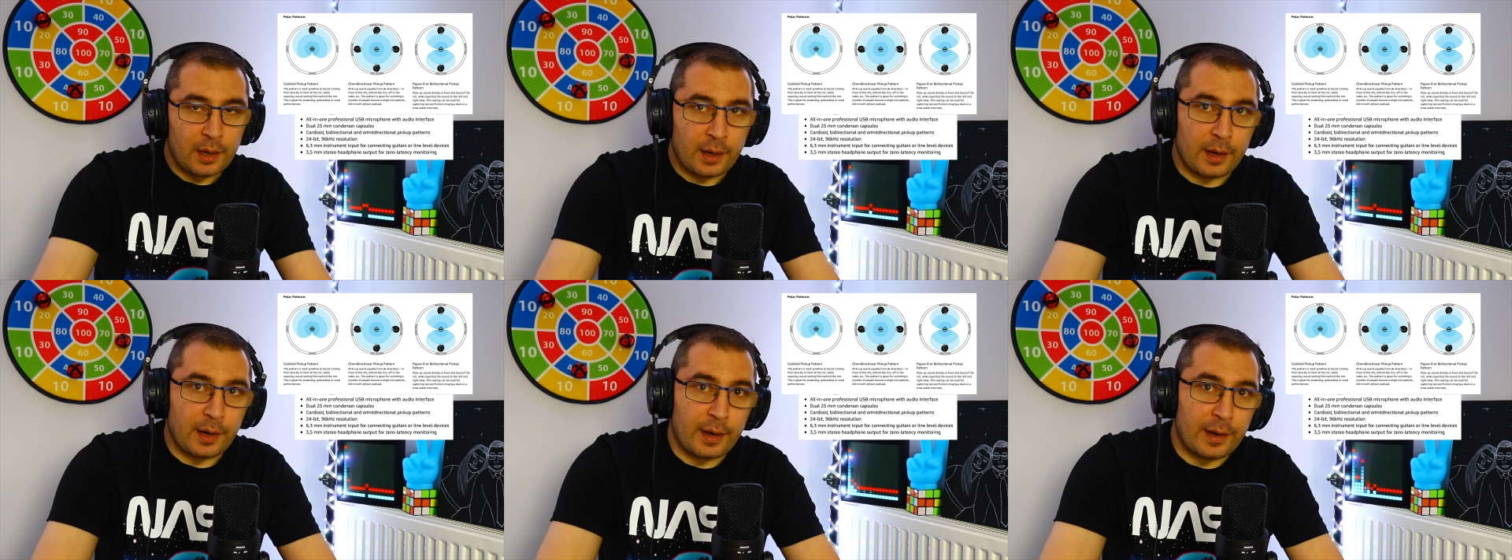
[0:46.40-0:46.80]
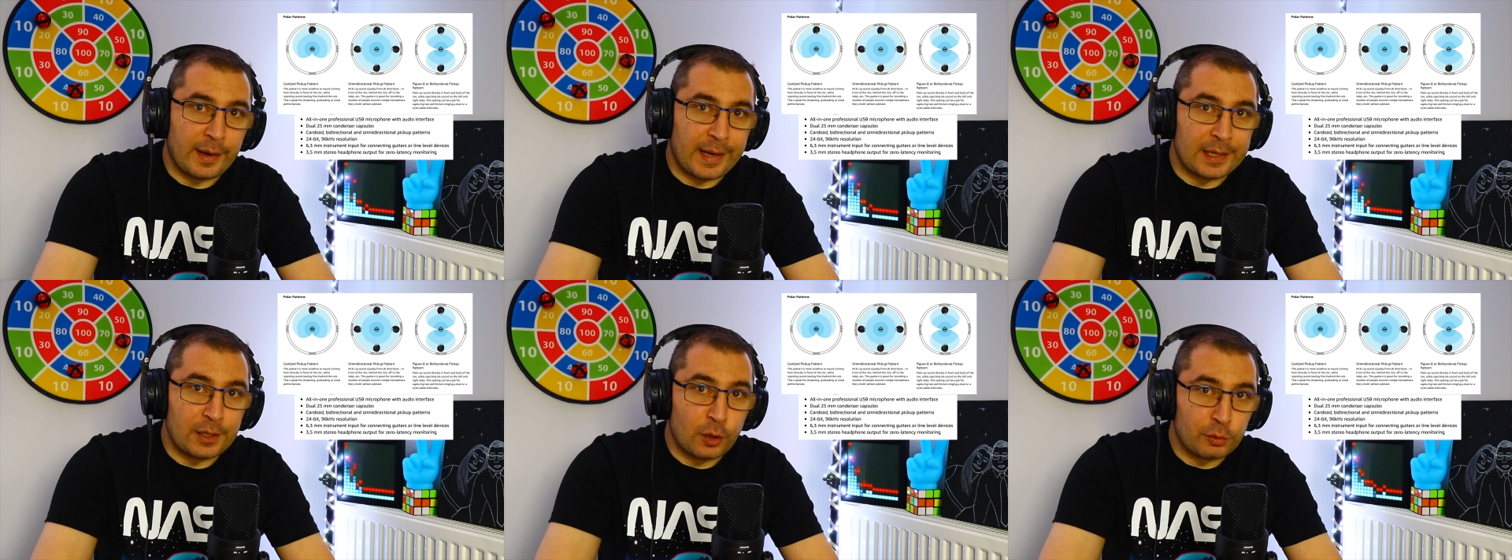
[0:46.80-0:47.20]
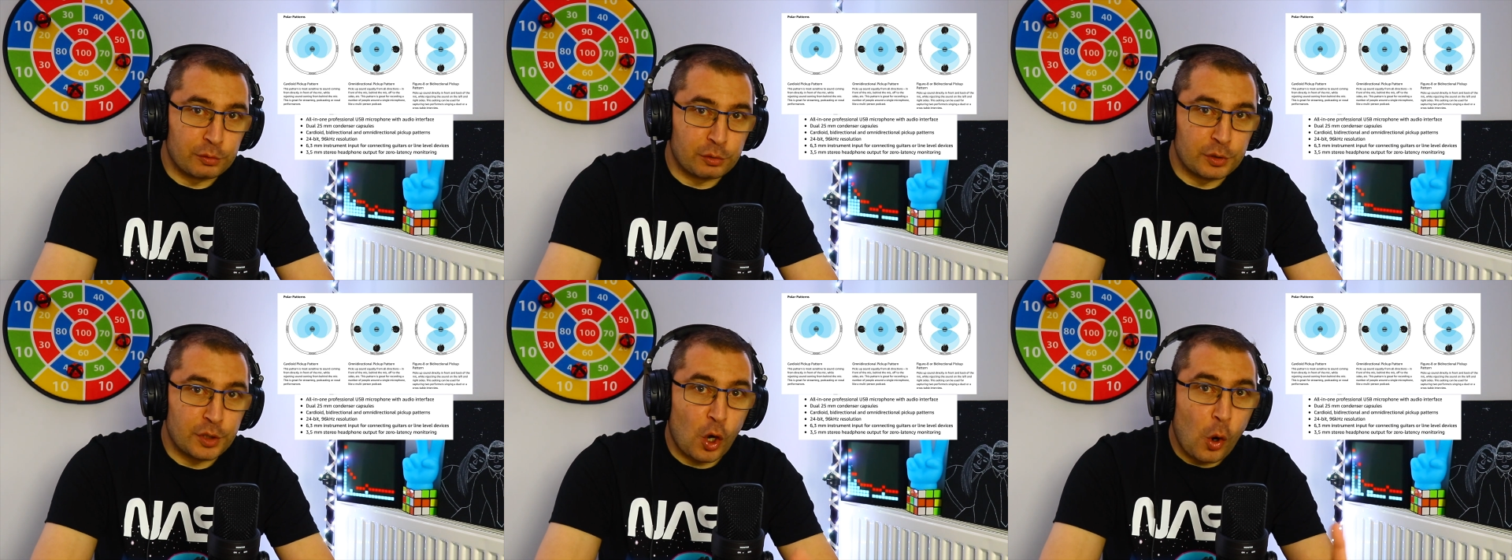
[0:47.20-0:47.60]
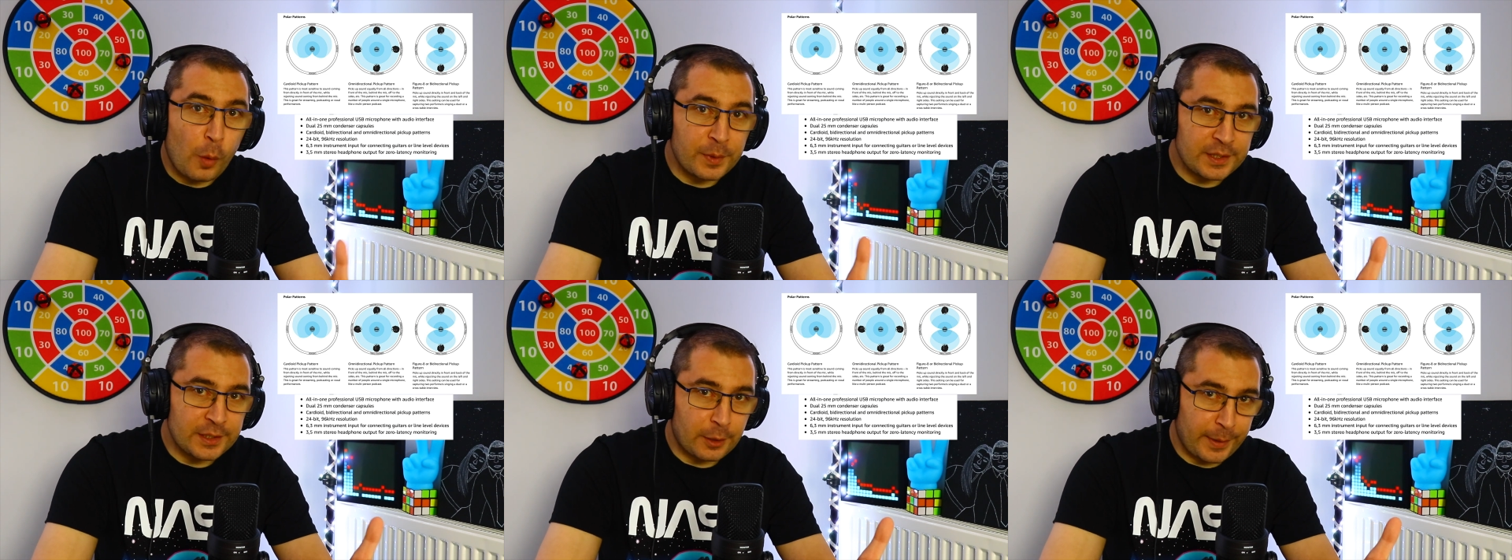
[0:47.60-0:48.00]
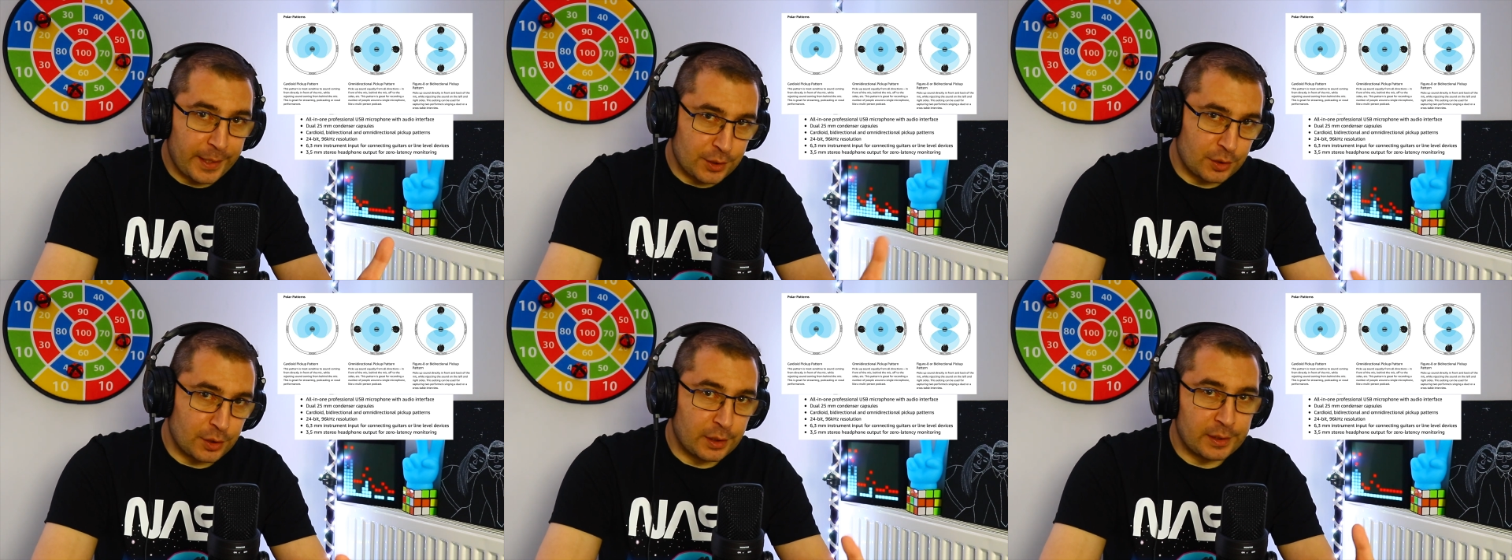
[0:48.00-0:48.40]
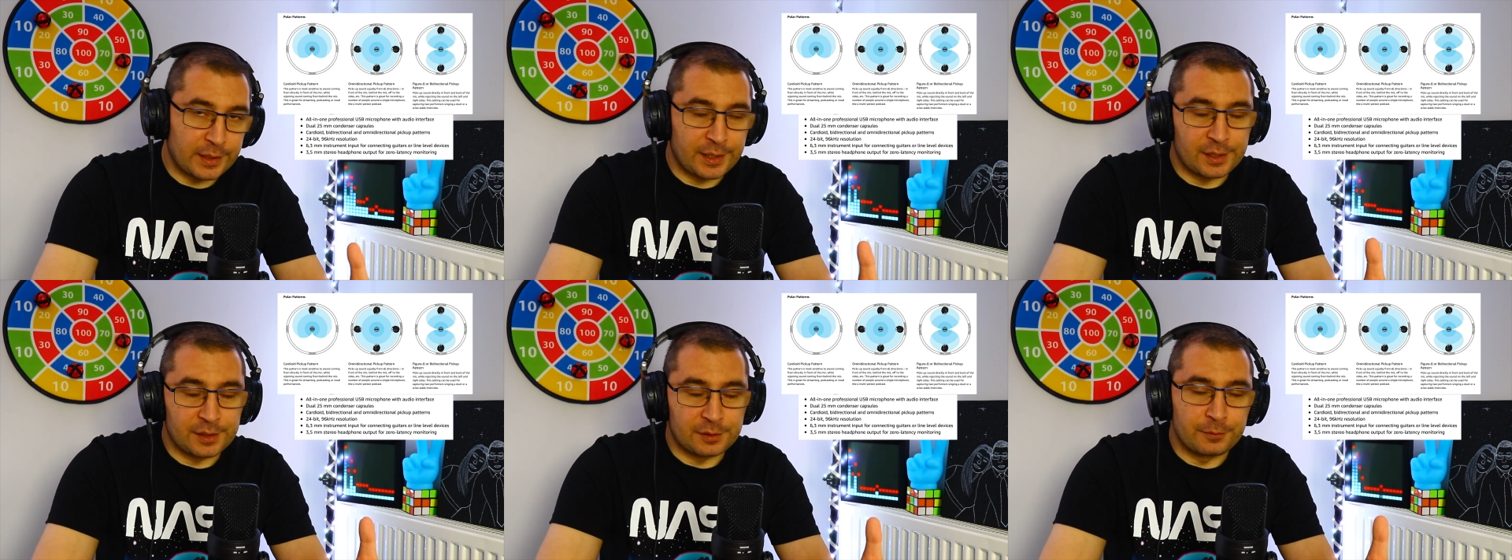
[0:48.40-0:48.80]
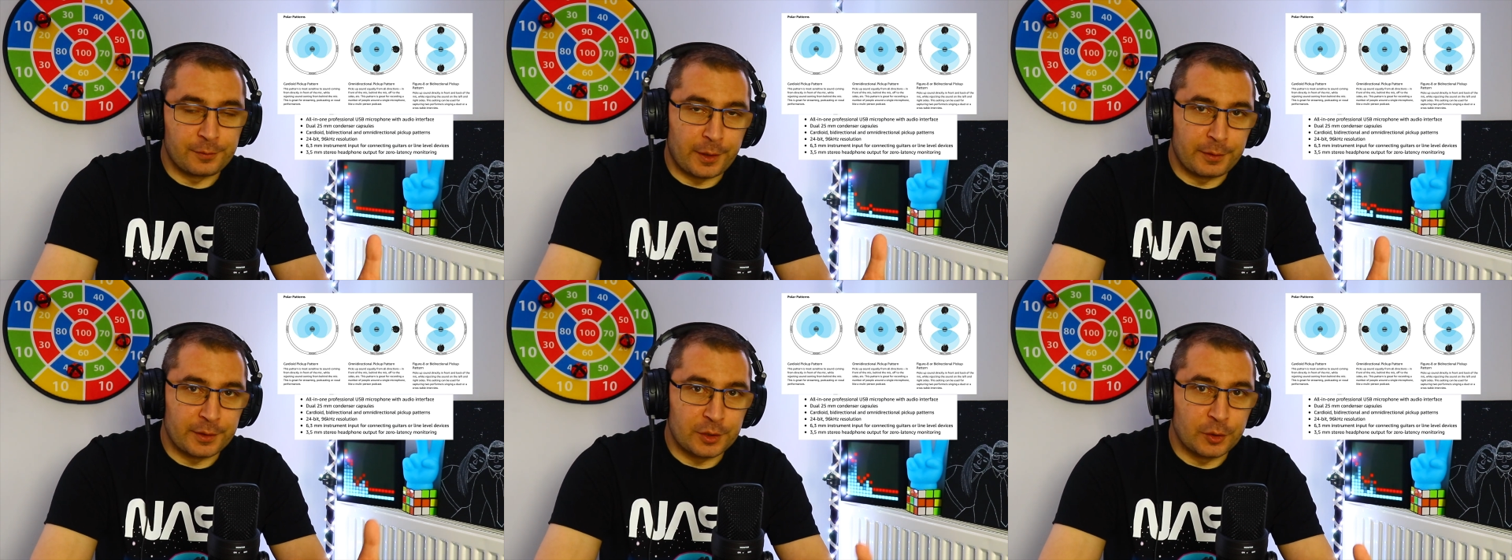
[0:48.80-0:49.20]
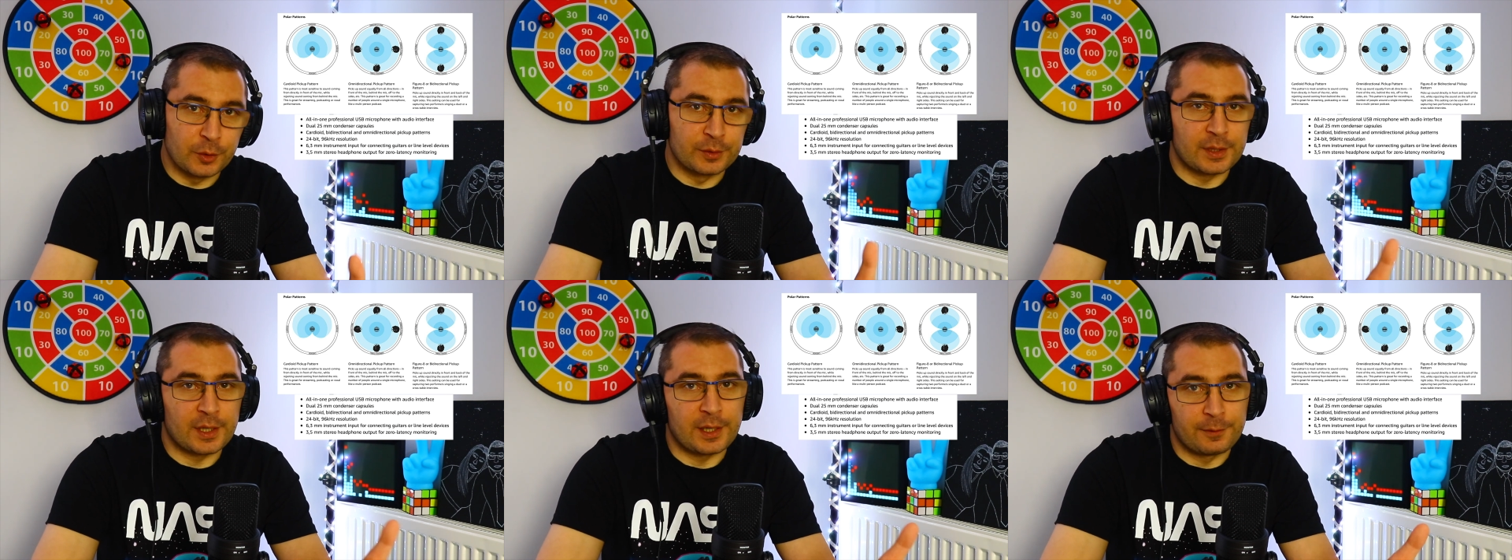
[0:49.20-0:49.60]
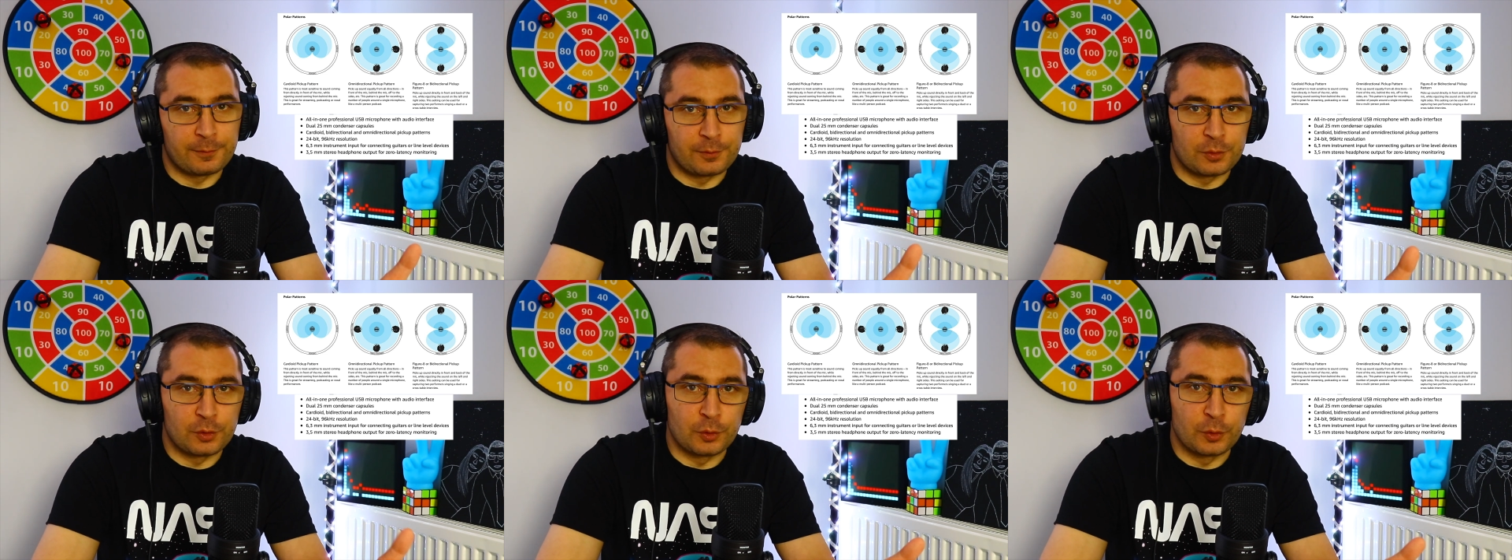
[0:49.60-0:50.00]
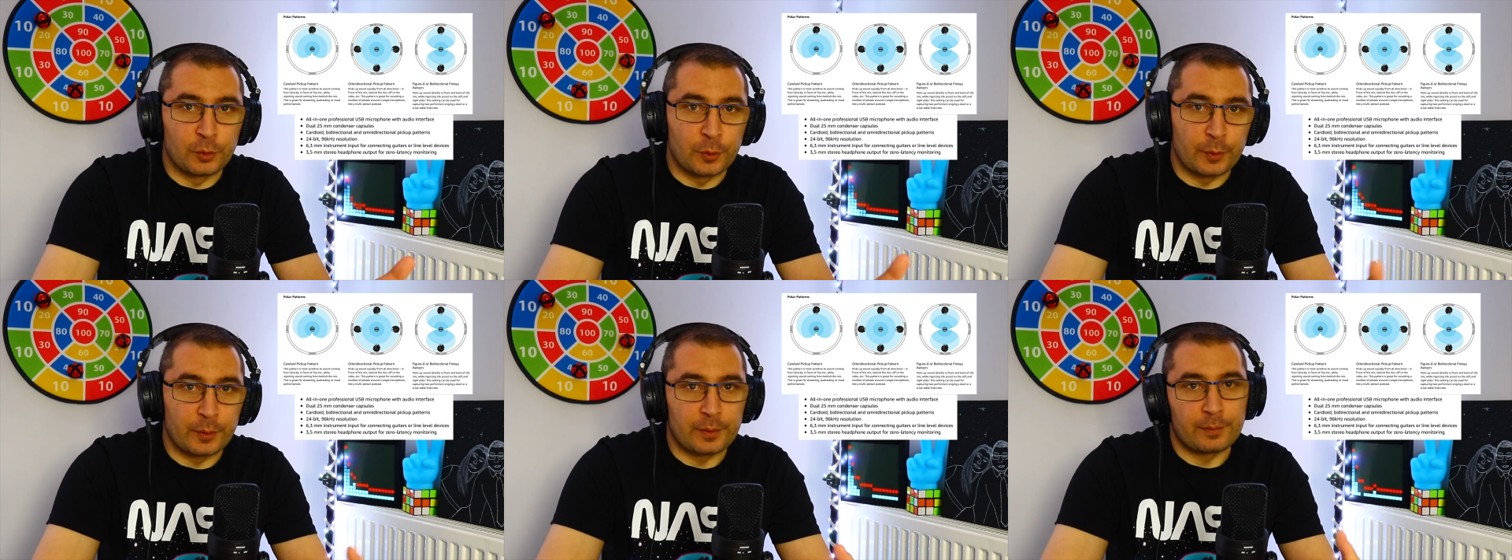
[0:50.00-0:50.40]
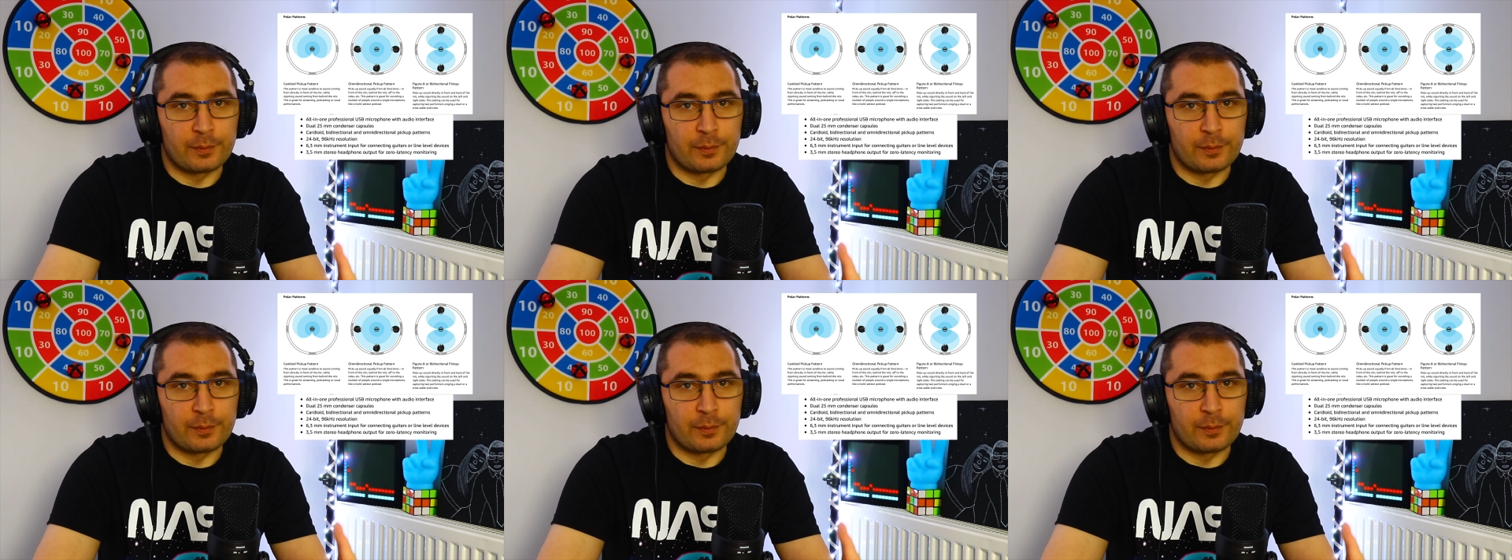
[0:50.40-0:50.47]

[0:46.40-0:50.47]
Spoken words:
And also the omnidirectional is very good if you